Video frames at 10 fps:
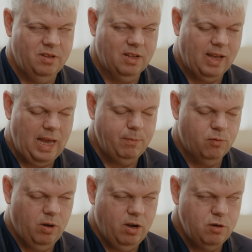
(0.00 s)
and the
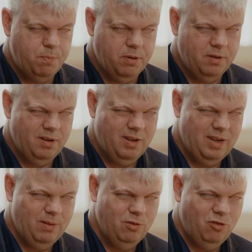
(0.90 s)
games were open,
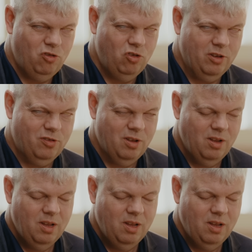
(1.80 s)
and it was just